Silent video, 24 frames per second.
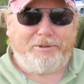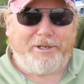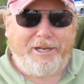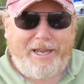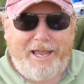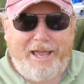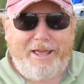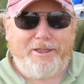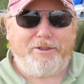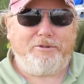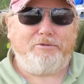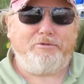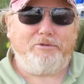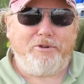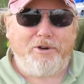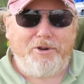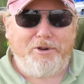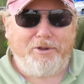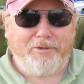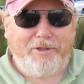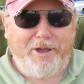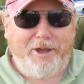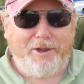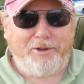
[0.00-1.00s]
to get
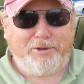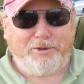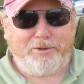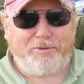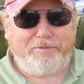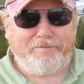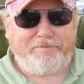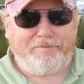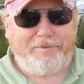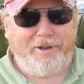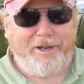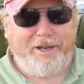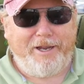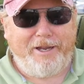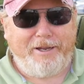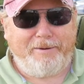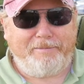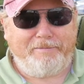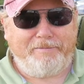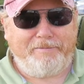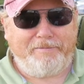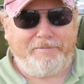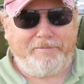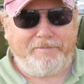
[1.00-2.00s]
through those
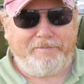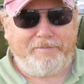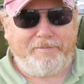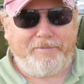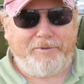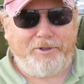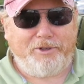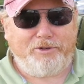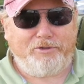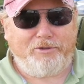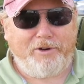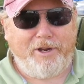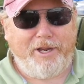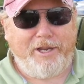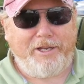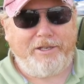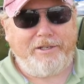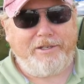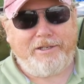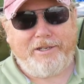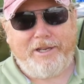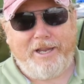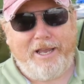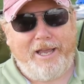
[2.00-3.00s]
um,
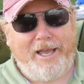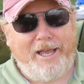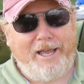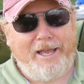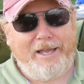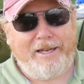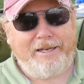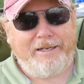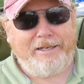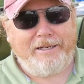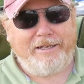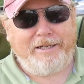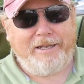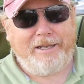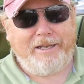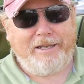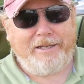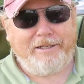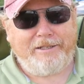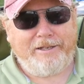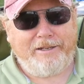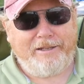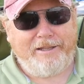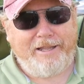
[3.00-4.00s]
trees and
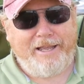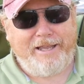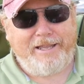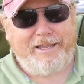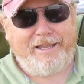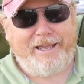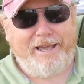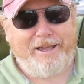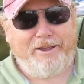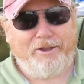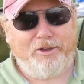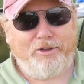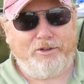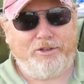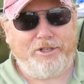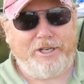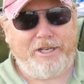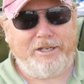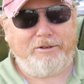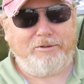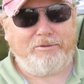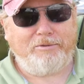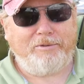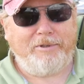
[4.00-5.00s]
uh, so that they can get a good
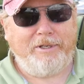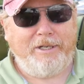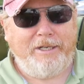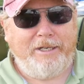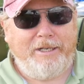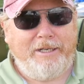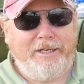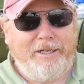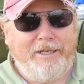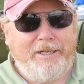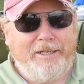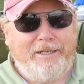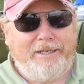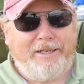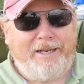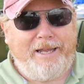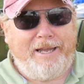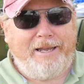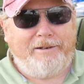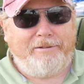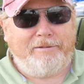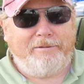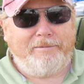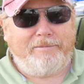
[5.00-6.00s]
signal.
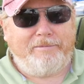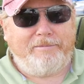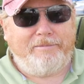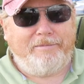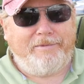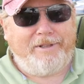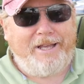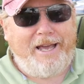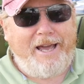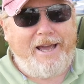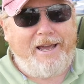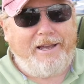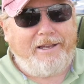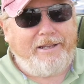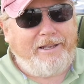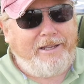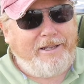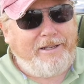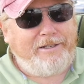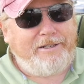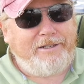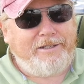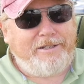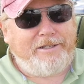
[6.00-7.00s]
Now that
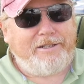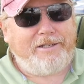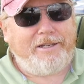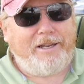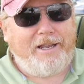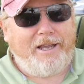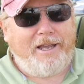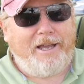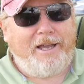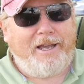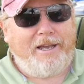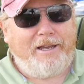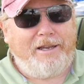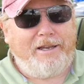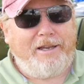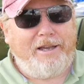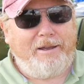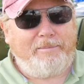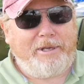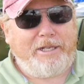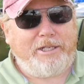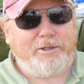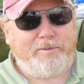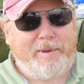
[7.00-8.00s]
is uh,
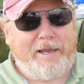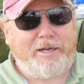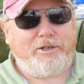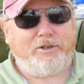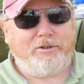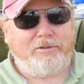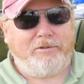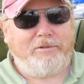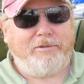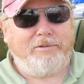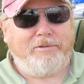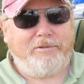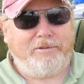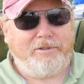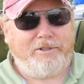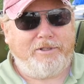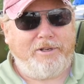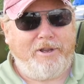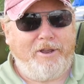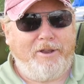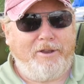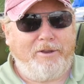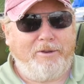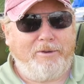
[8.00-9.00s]
a bit special.
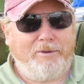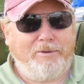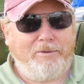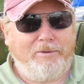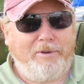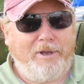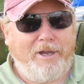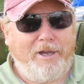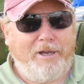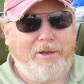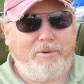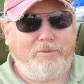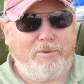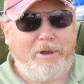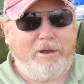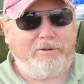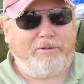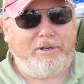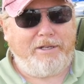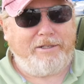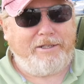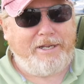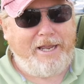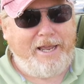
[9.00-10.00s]
So uh, well
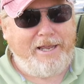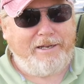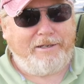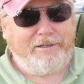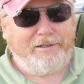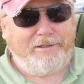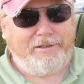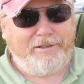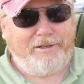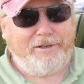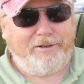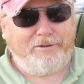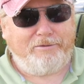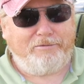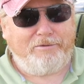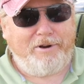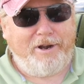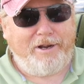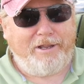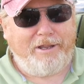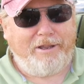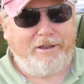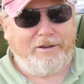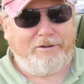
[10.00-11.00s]
done, Ted. You're
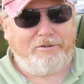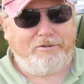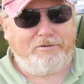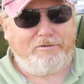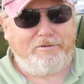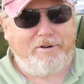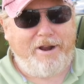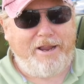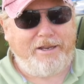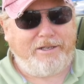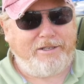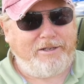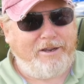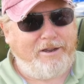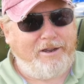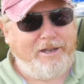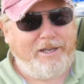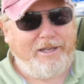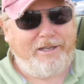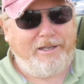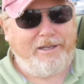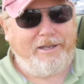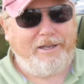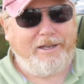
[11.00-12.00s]
running a great
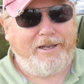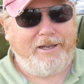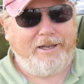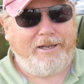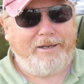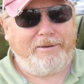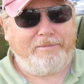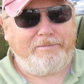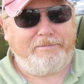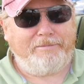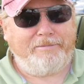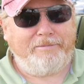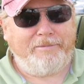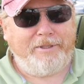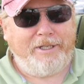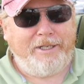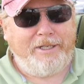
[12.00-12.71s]
site. Um,